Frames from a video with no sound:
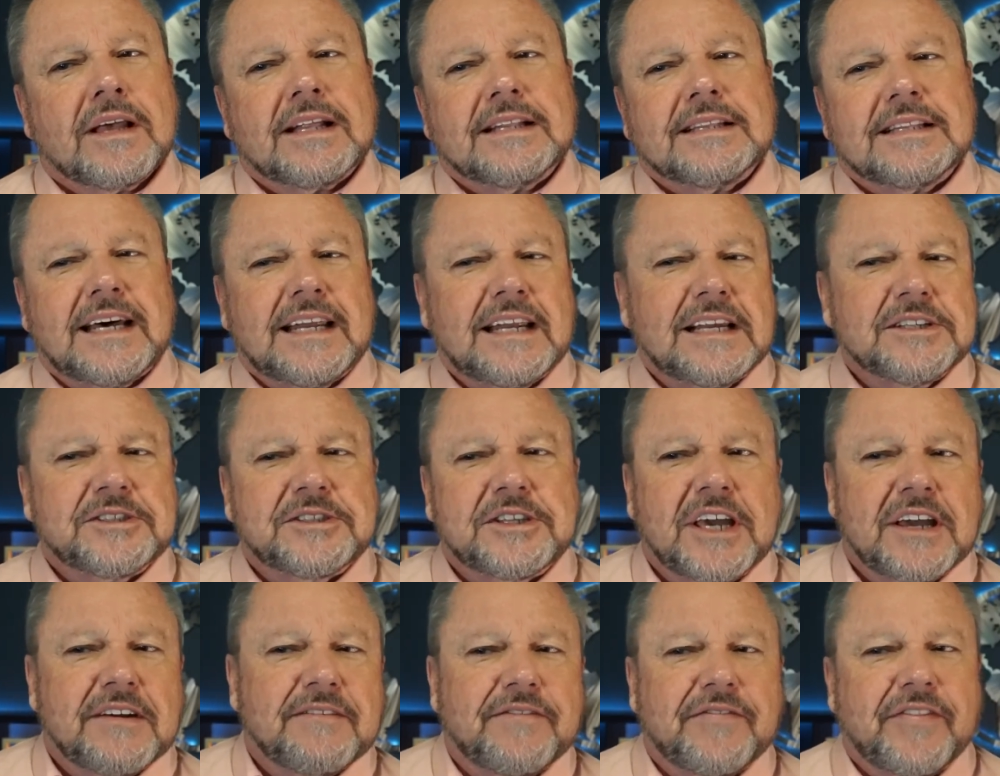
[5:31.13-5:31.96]
Let us
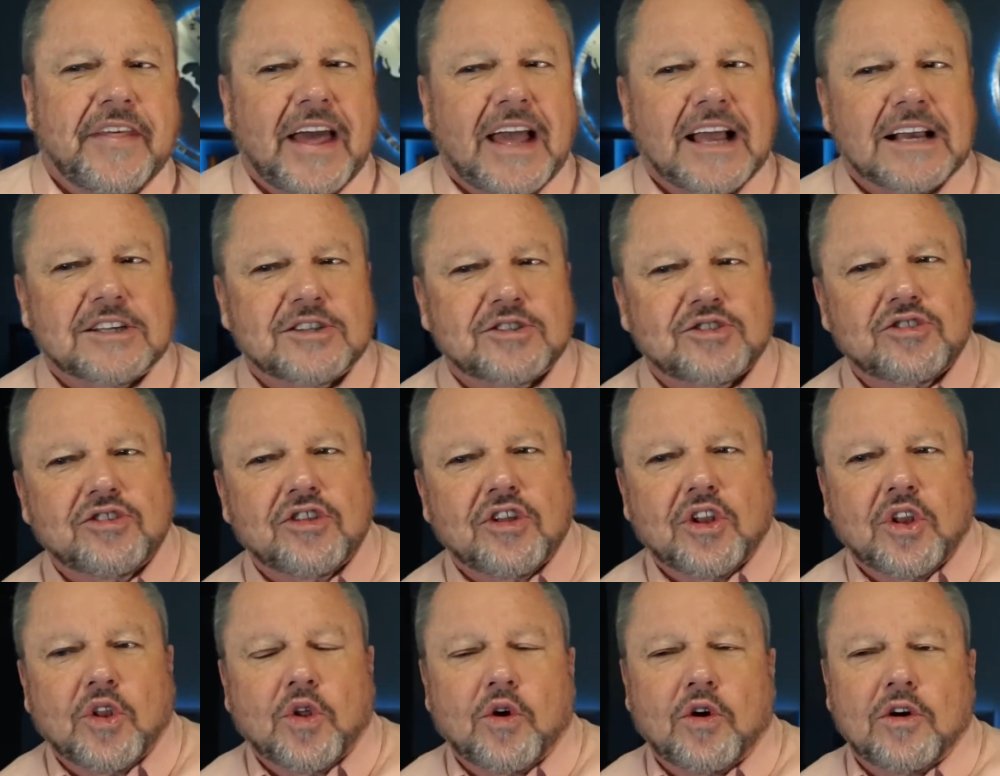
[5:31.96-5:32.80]
give thanks to
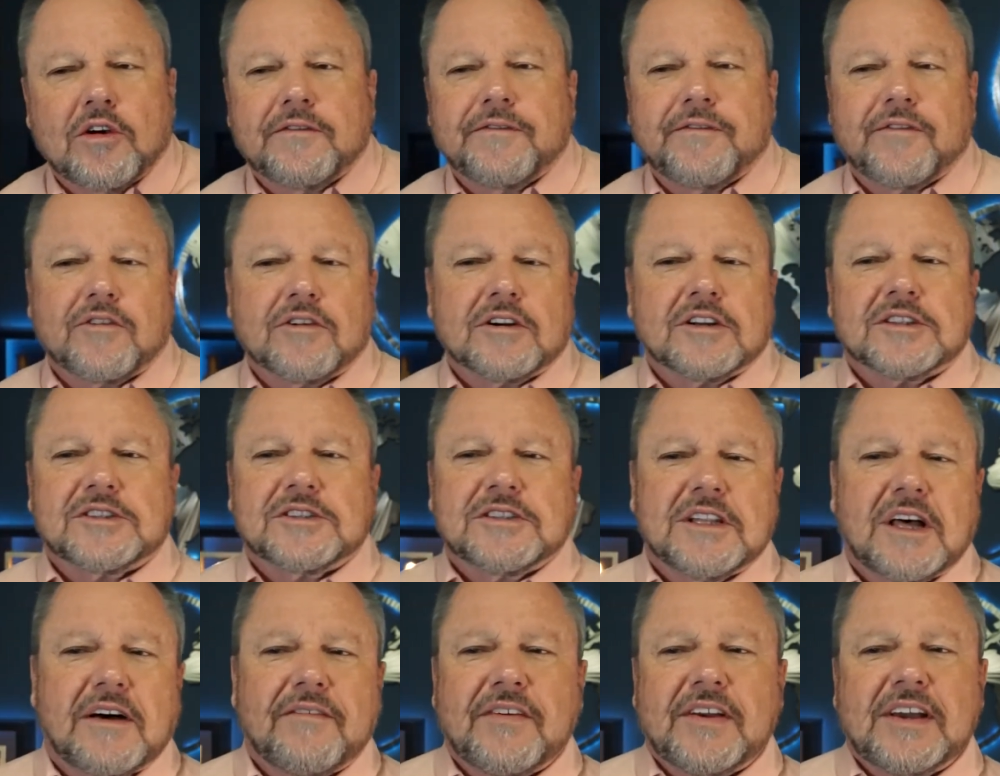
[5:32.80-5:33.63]
the Lord for his
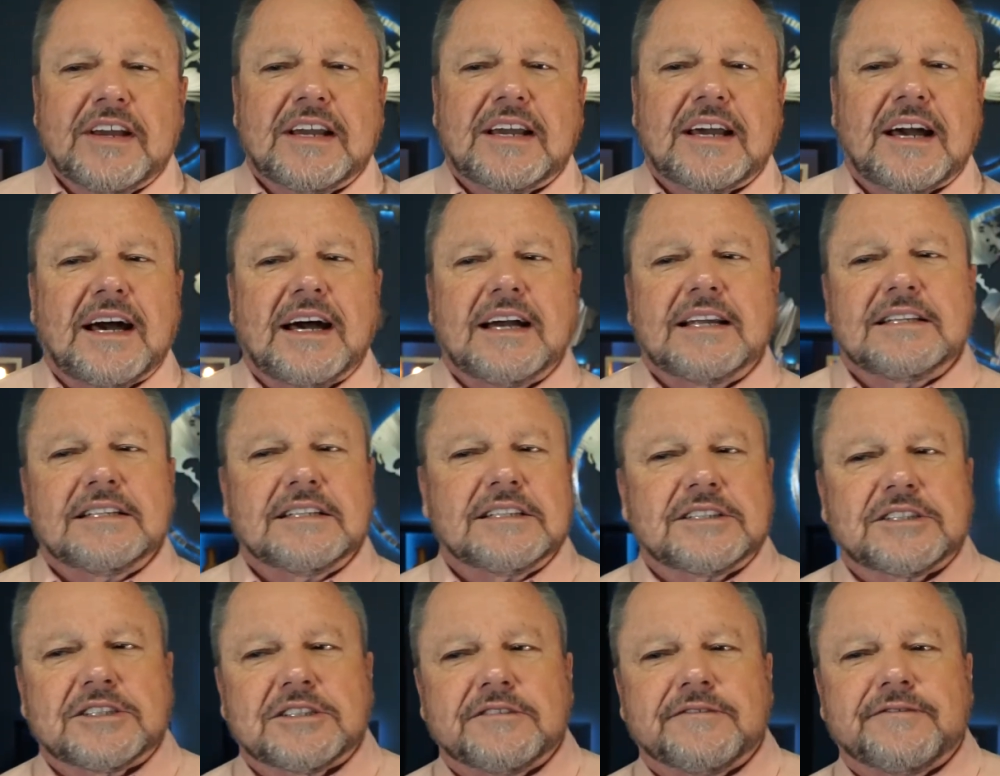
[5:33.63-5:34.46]
loving
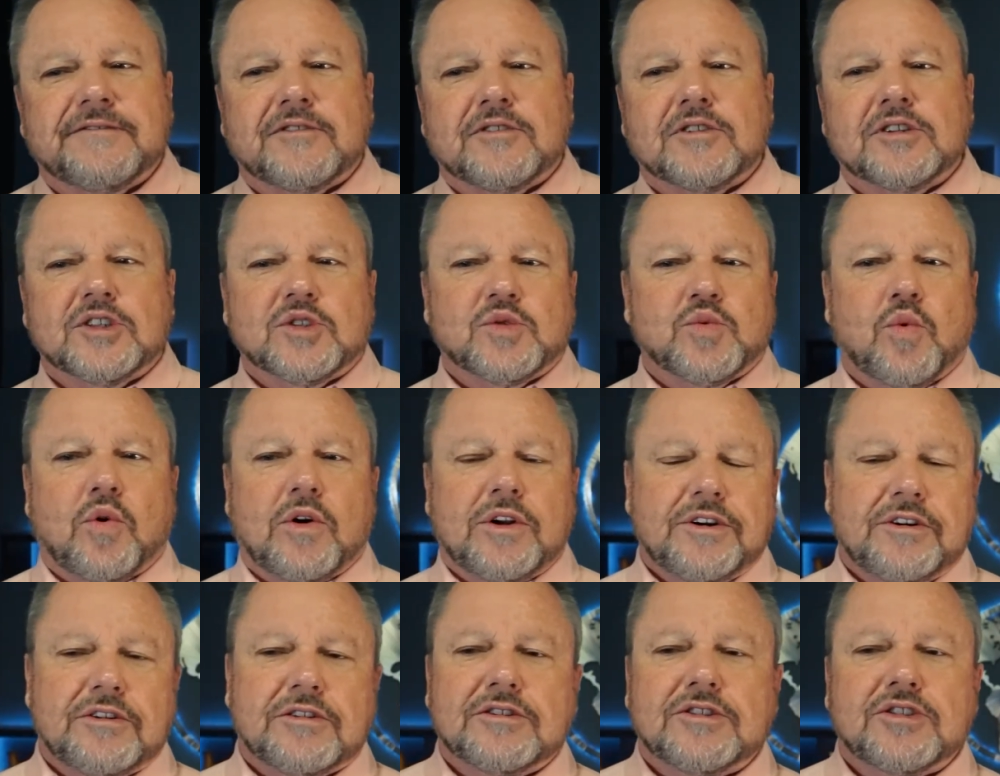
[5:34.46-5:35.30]
kindness and for his
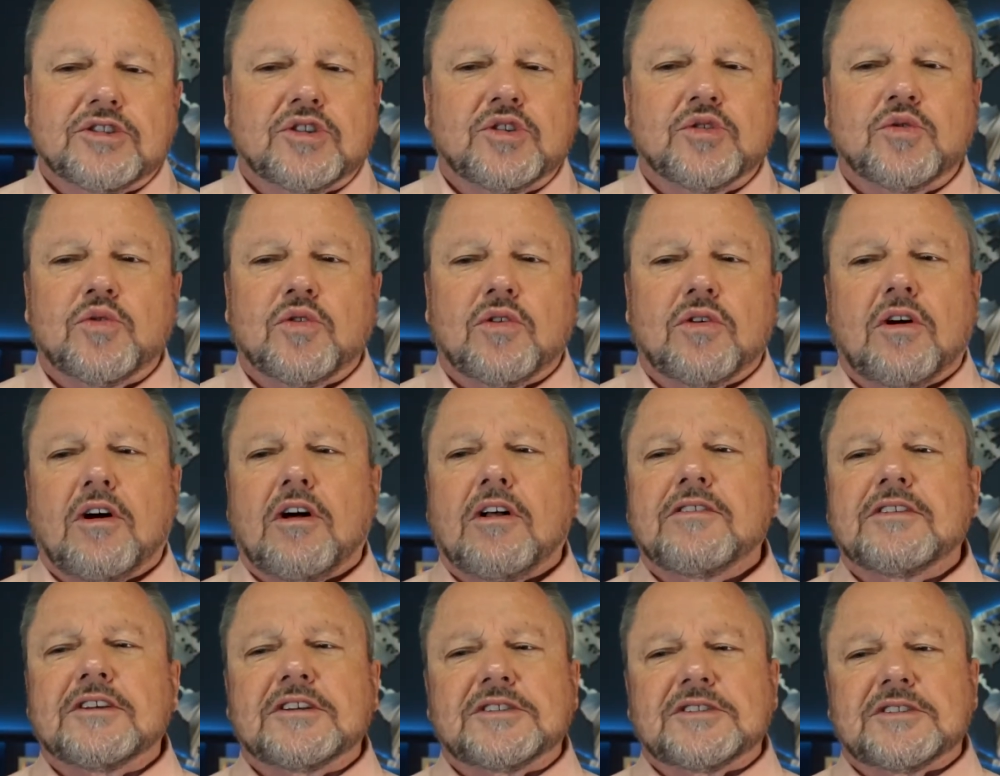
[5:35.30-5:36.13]
wonders to
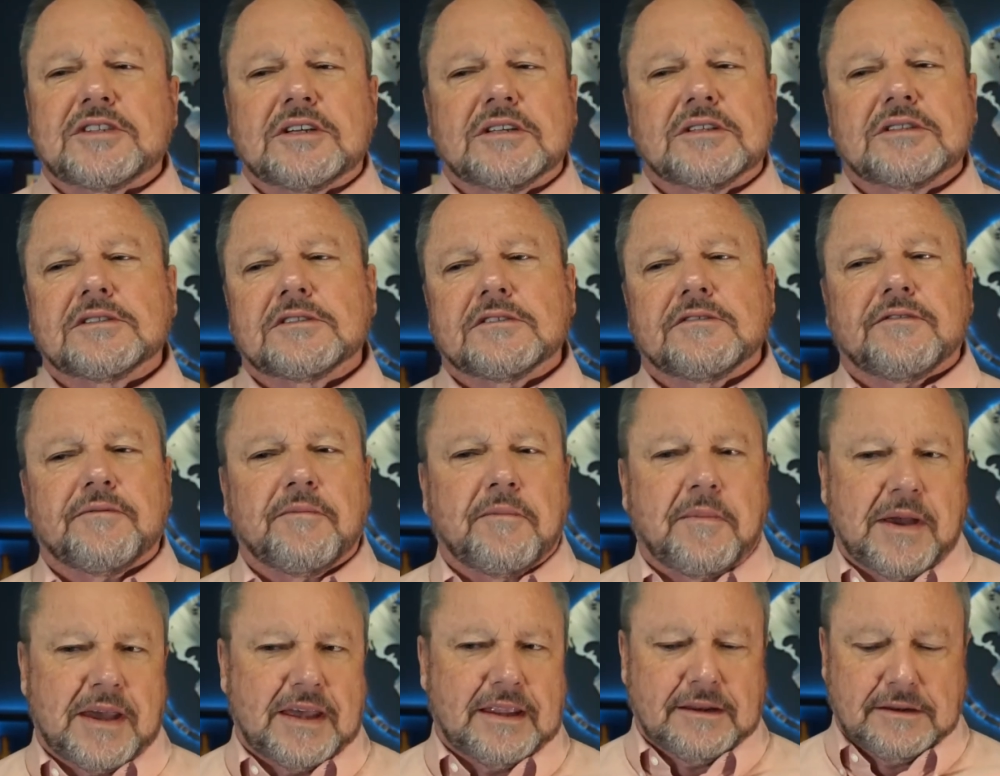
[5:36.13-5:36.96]
all the sons of
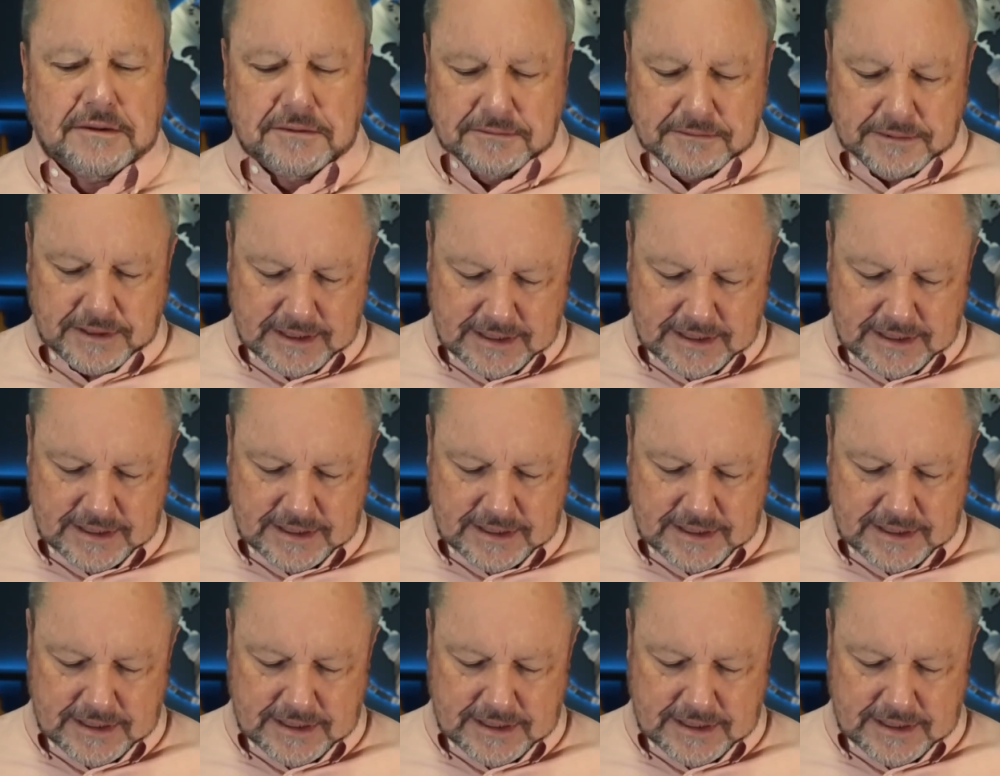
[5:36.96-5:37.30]
men.